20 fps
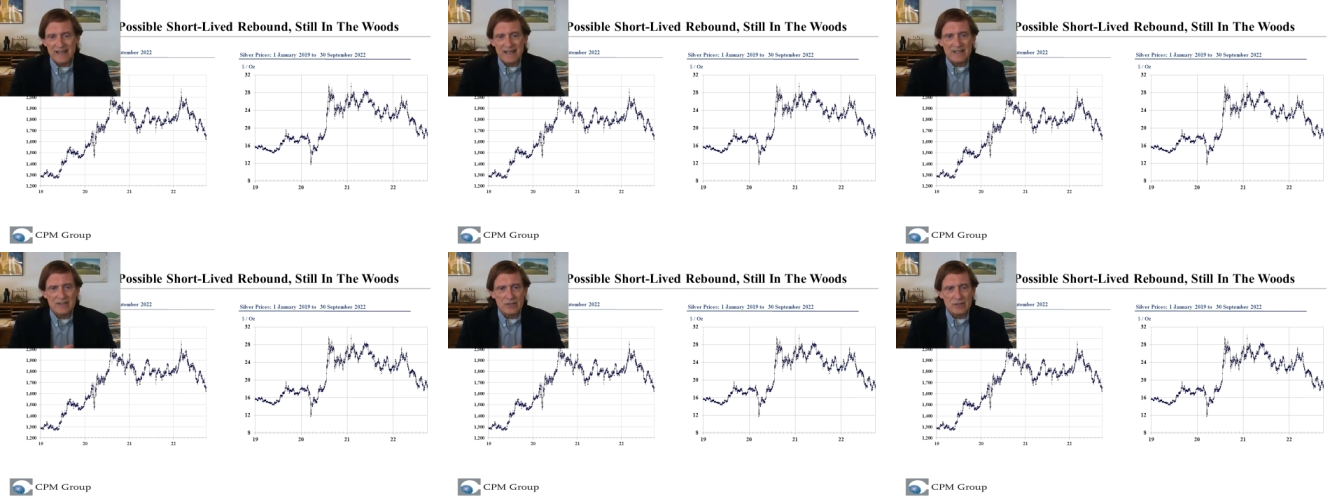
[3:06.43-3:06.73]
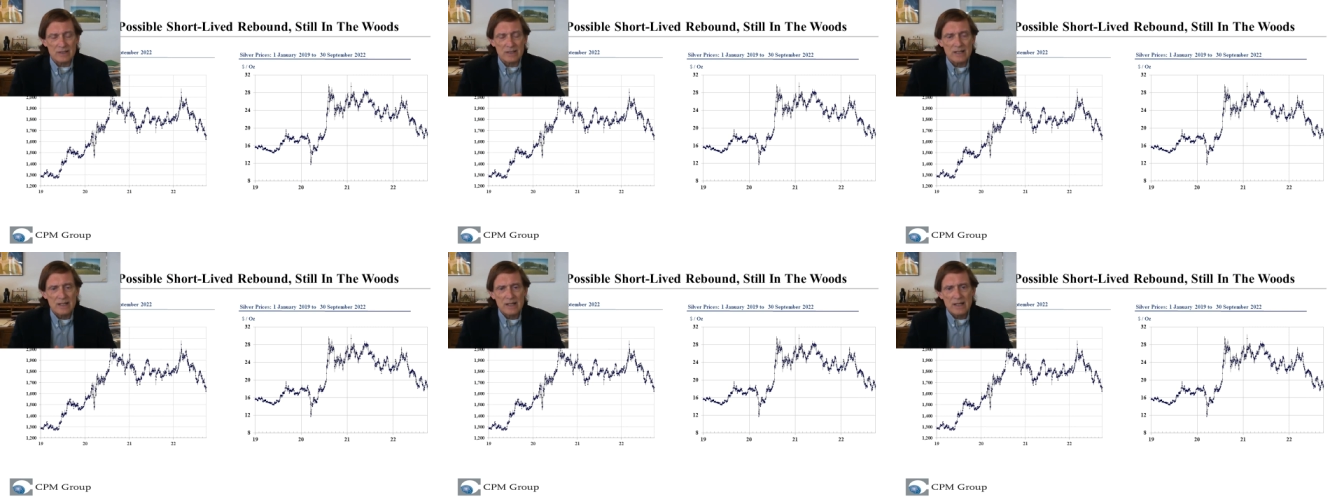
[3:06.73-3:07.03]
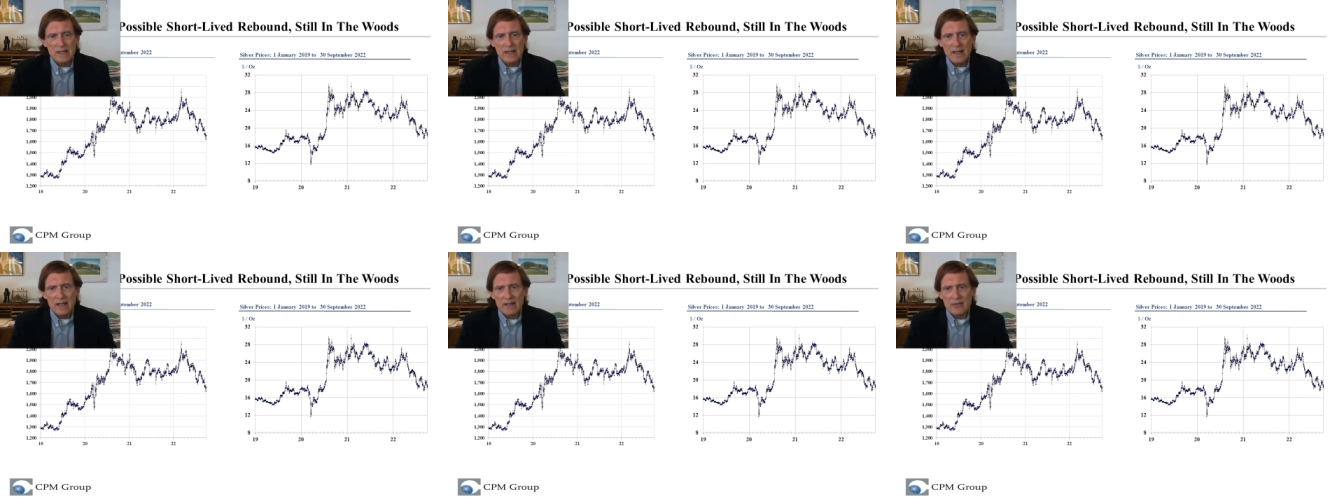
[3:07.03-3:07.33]
nation,
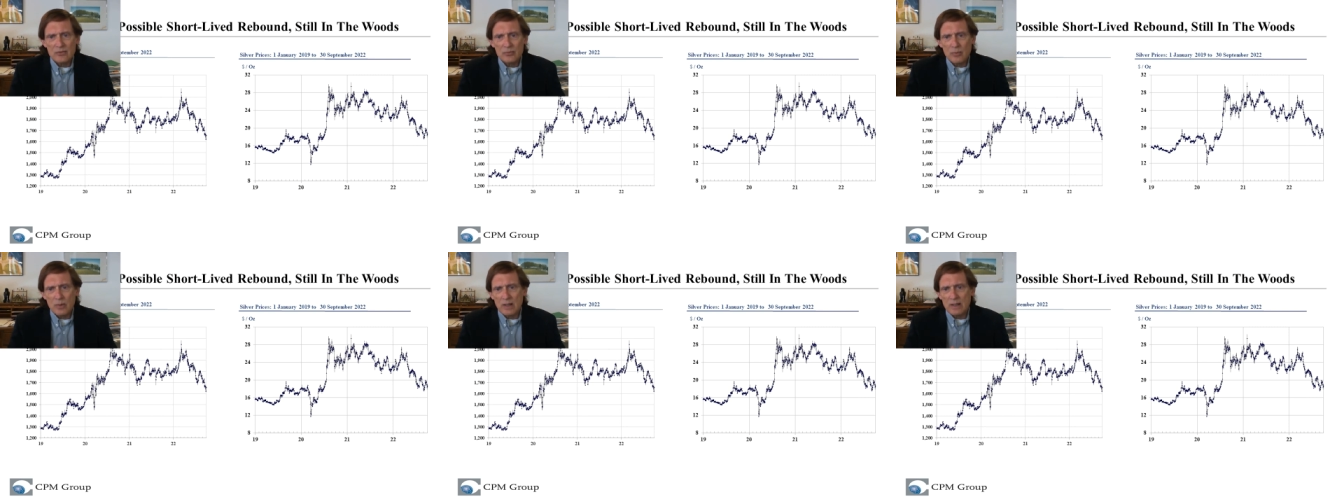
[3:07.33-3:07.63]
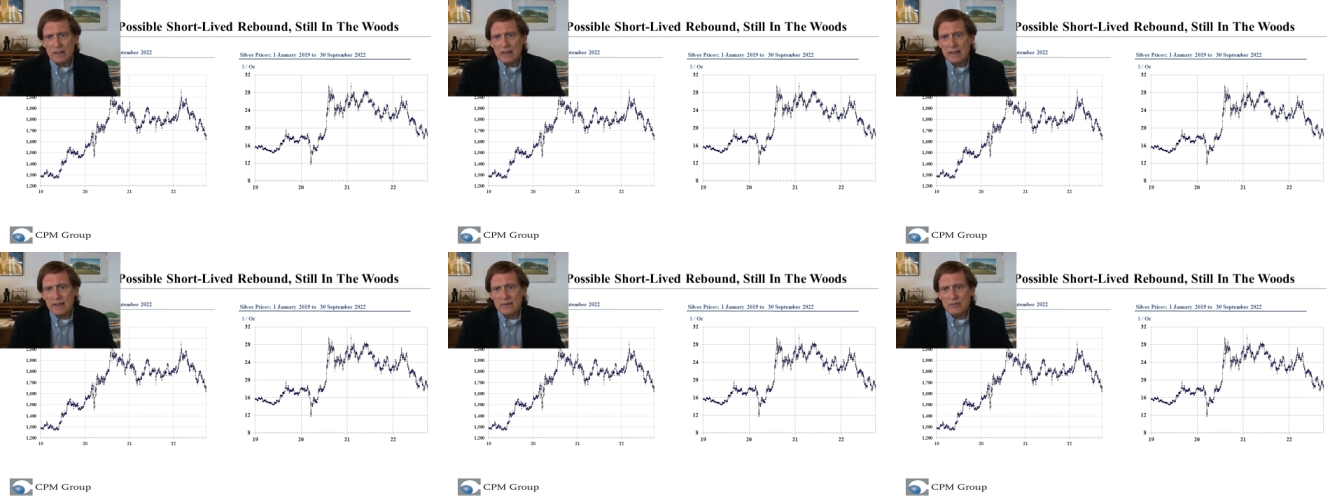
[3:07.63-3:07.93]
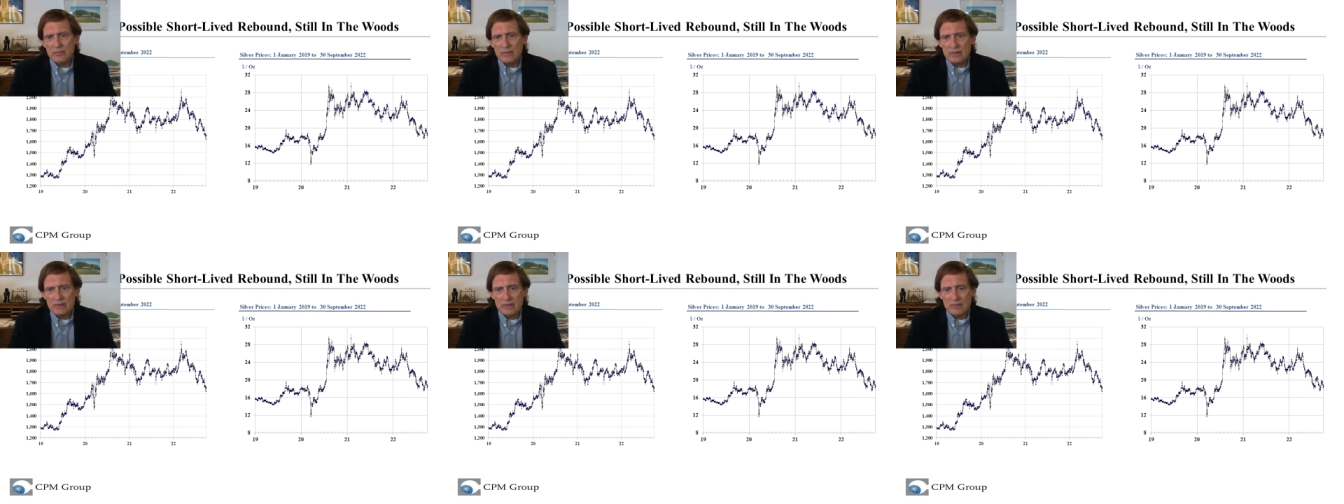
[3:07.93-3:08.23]
as well as
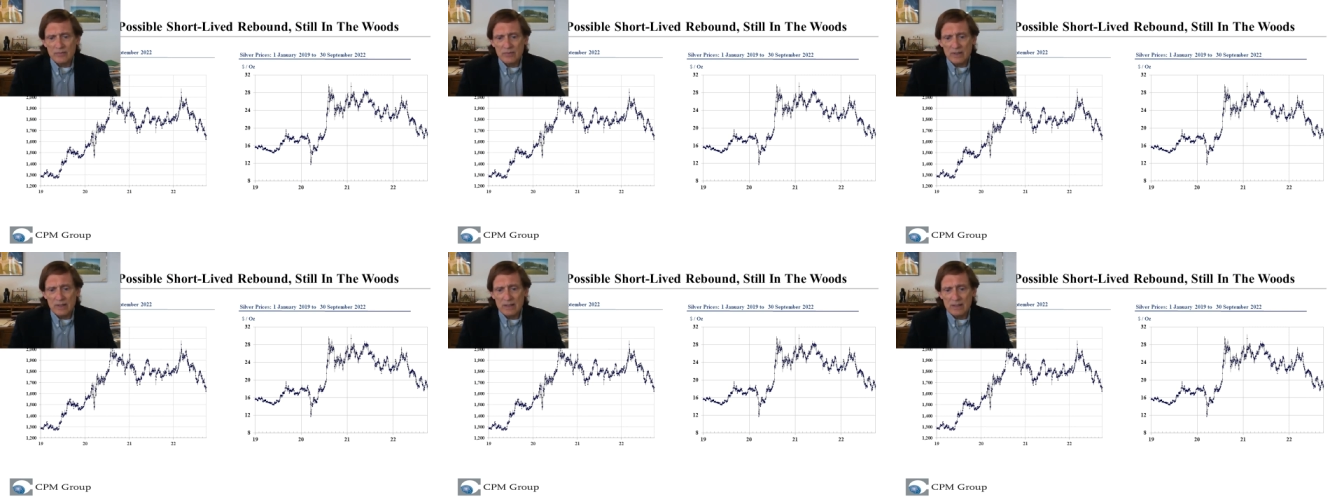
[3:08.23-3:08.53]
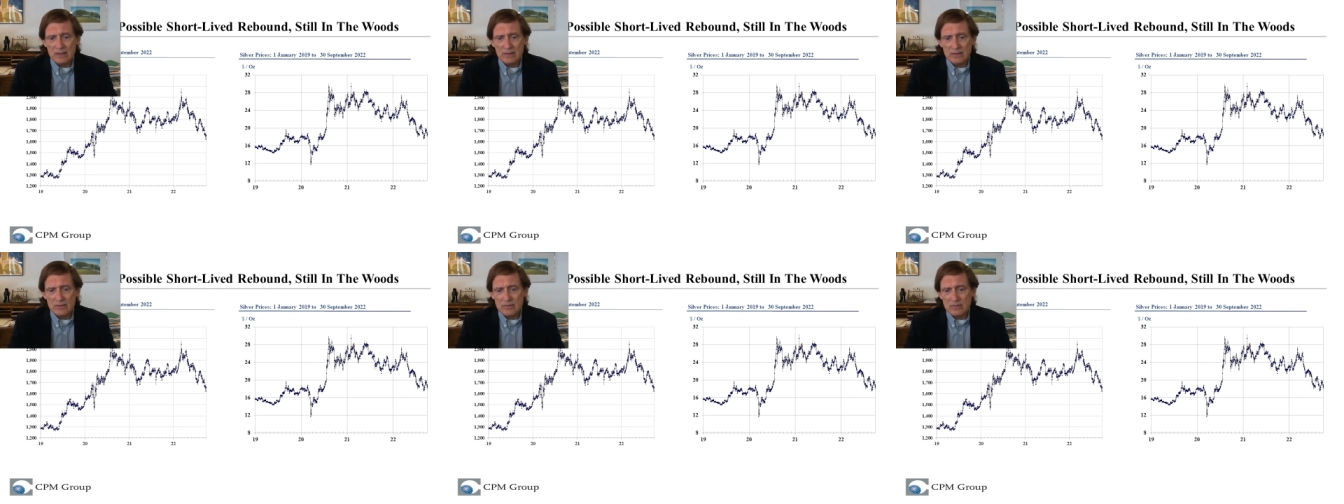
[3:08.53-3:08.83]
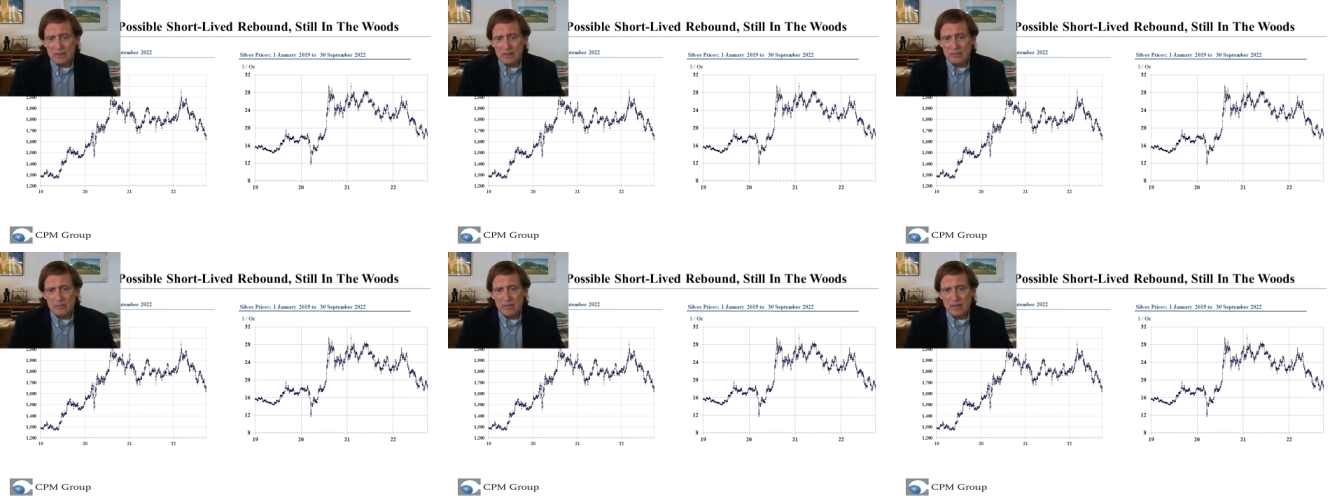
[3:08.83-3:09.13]
vis-a-vis
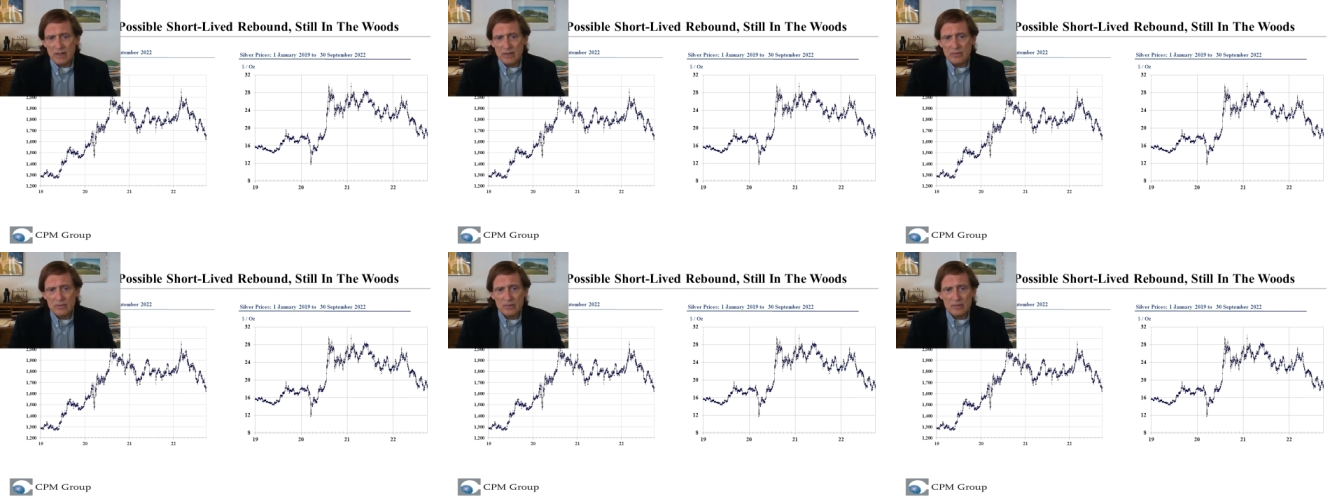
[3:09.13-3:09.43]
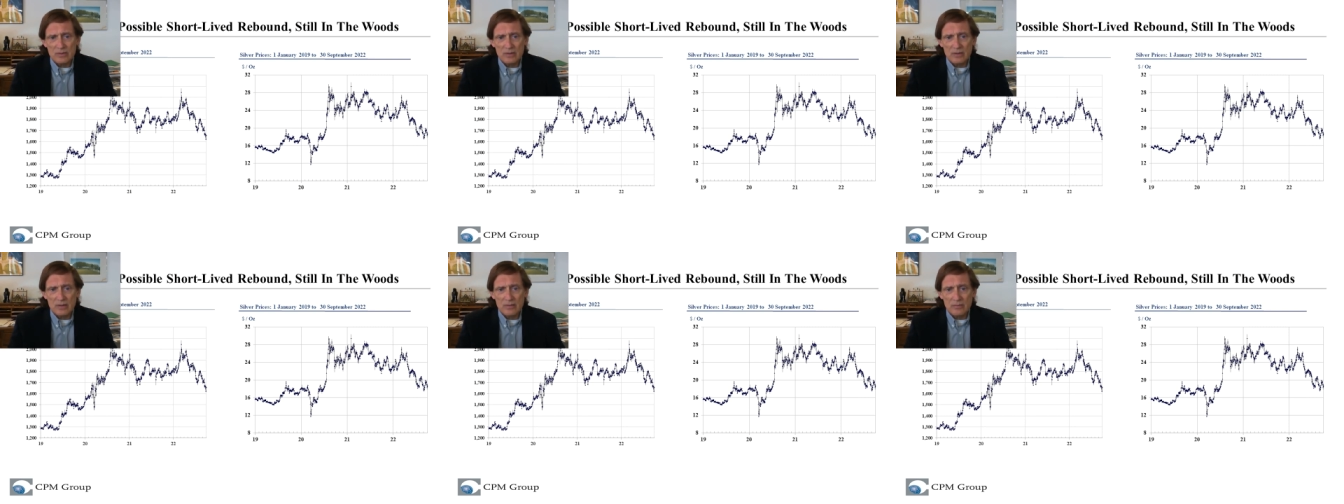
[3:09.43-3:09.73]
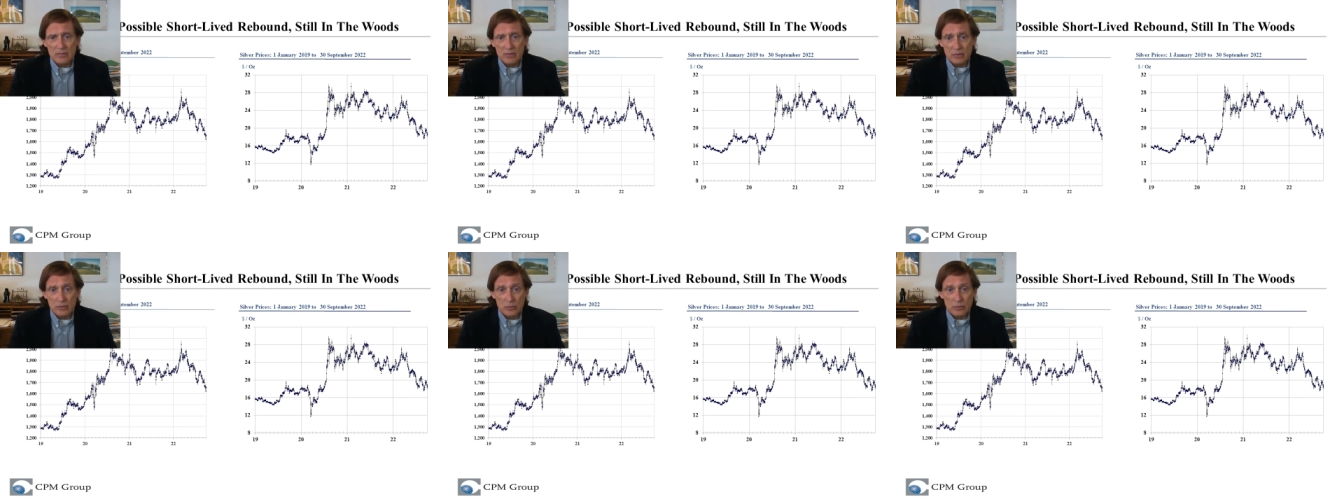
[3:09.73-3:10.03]
his invasion
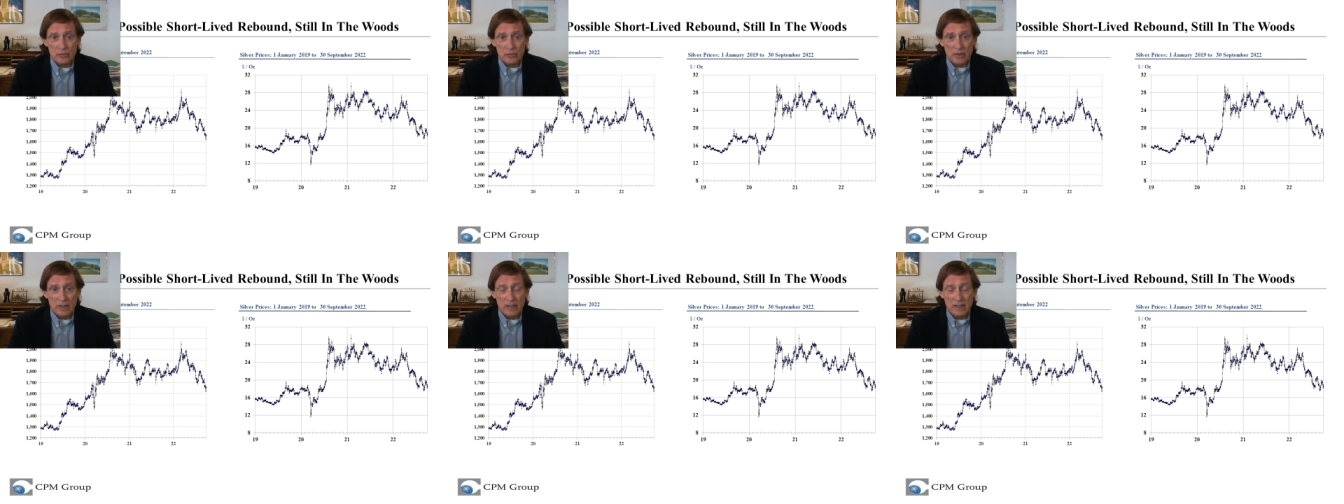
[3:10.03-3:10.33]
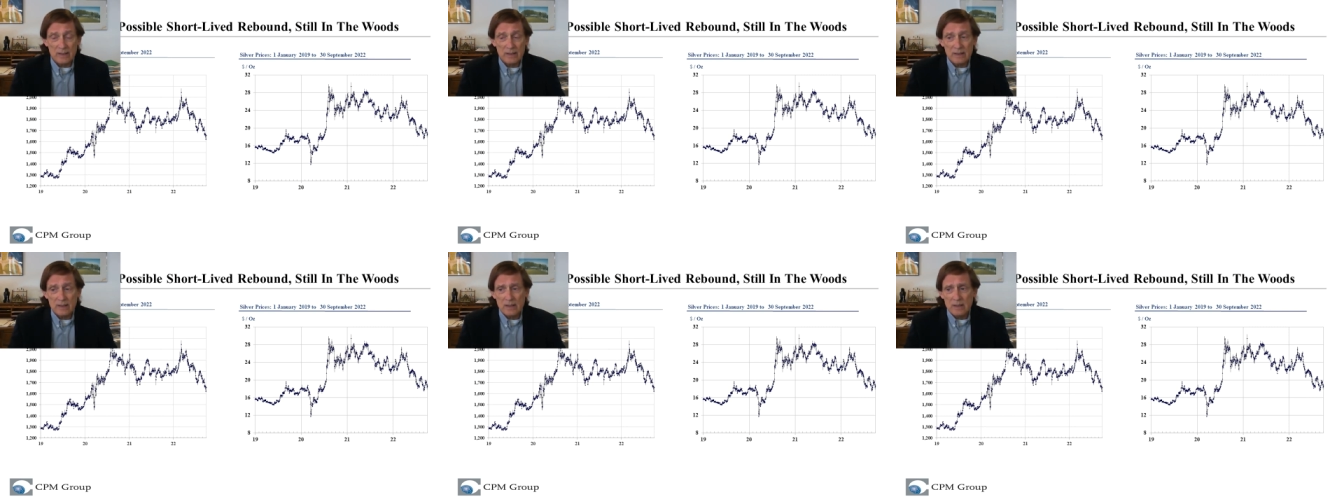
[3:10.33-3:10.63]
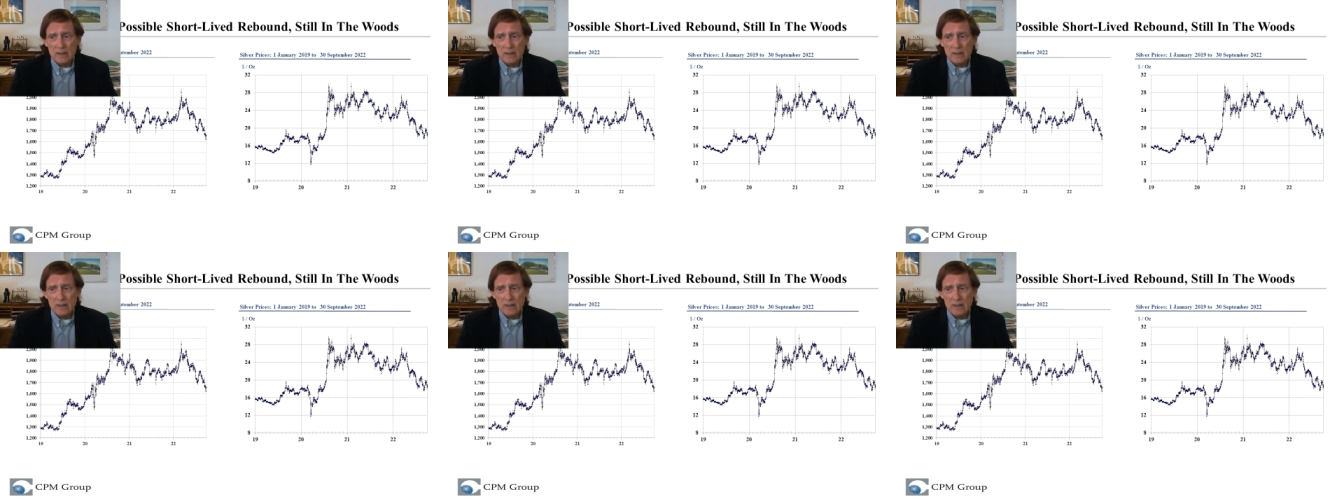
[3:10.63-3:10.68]
of the Ukraine.